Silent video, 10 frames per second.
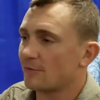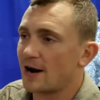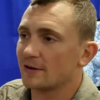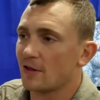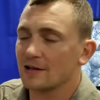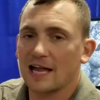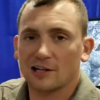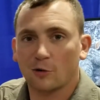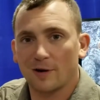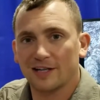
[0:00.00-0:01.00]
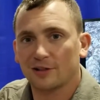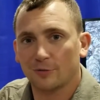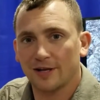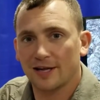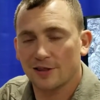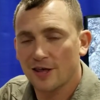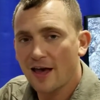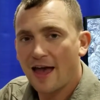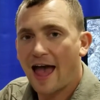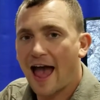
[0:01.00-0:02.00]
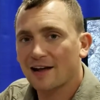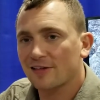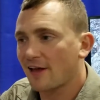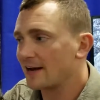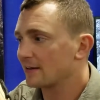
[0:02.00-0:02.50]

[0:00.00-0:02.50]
right along that 23 inch axe line.